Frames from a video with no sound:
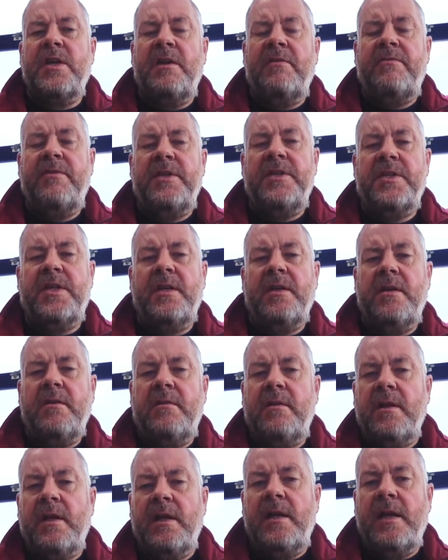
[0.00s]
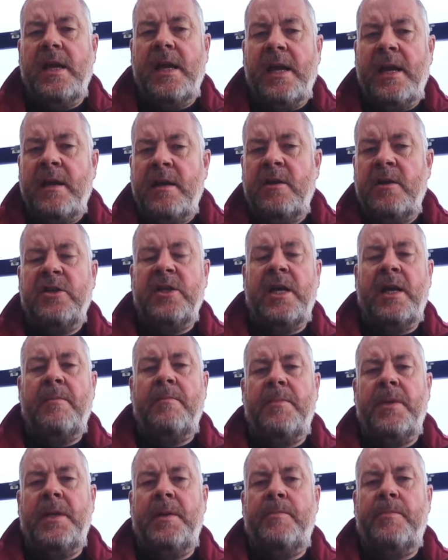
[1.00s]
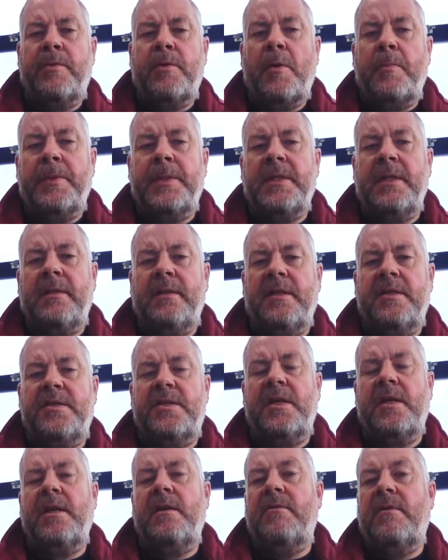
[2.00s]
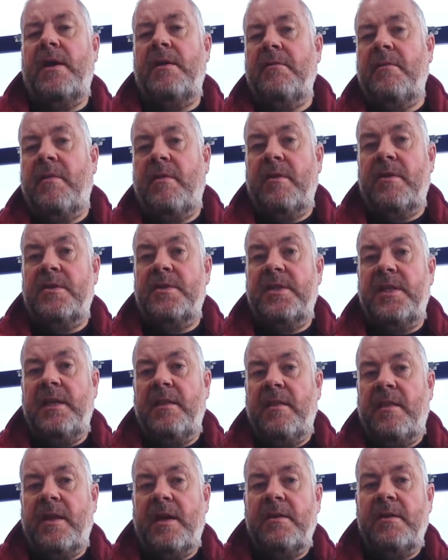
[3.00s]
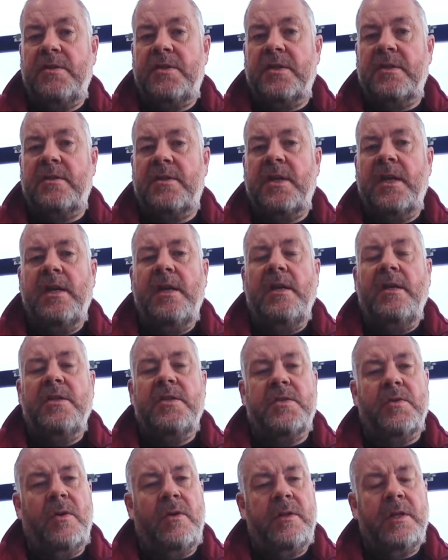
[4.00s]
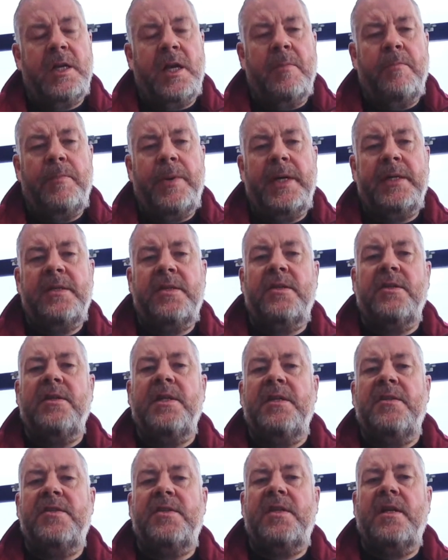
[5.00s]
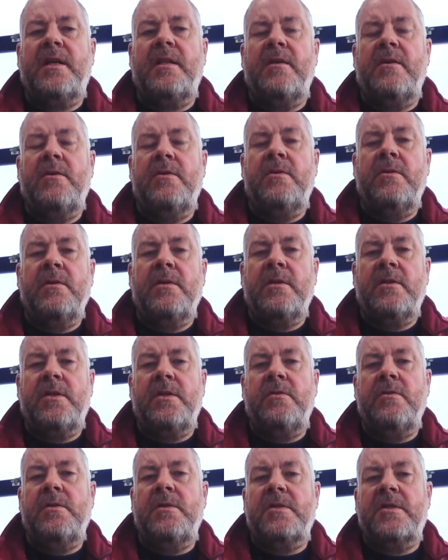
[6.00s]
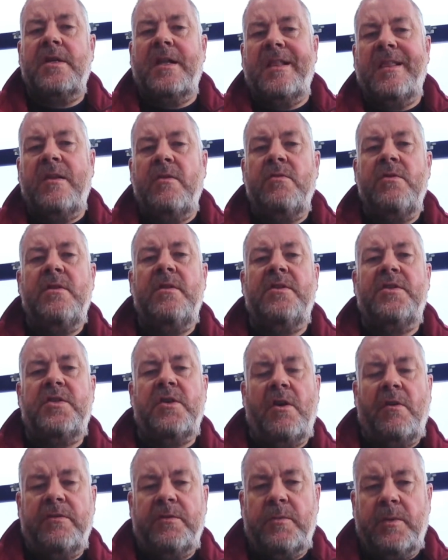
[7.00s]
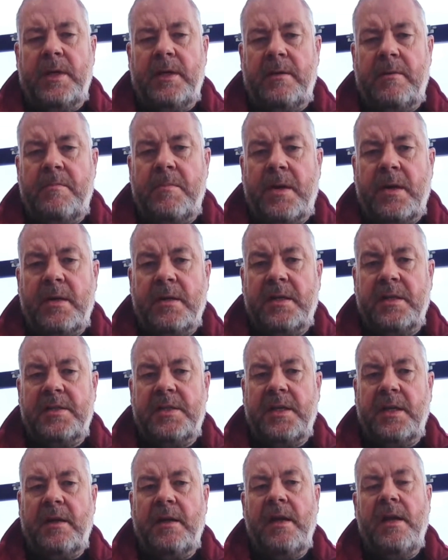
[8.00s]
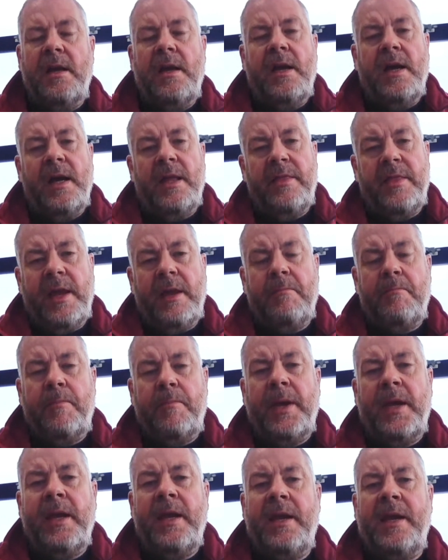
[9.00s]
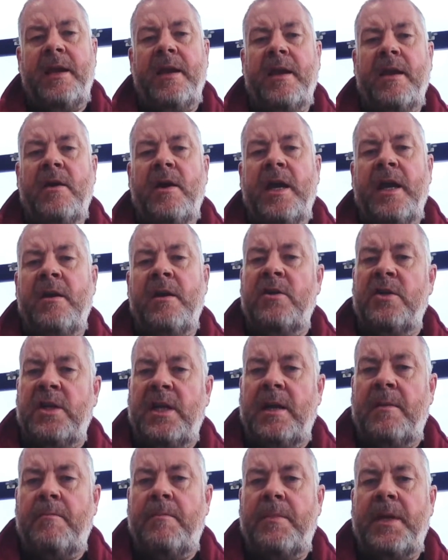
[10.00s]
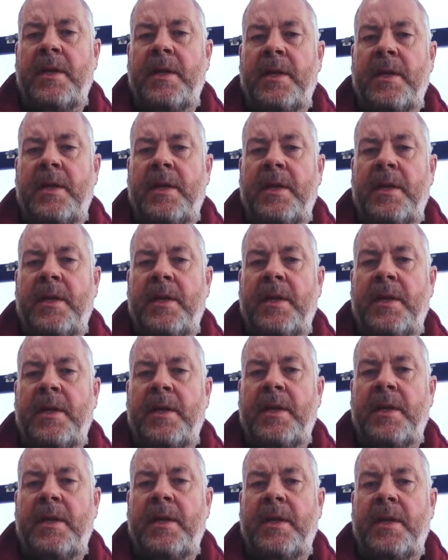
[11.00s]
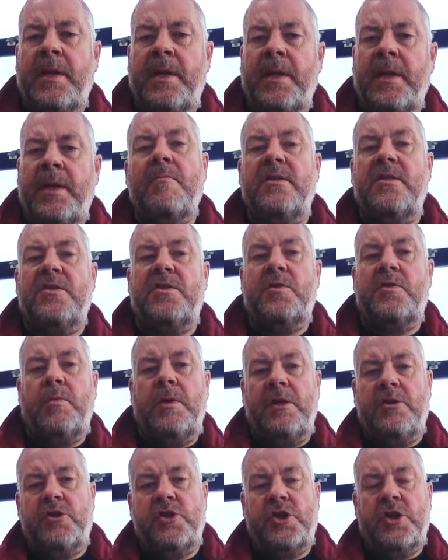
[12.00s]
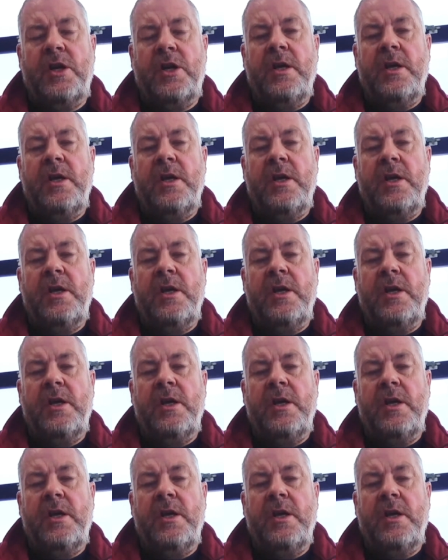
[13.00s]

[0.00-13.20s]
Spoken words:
every single Airbnb property listing around 13,000. So all a competitor needs to do is clone the software and marketing and then pay Airbnb owners something to switch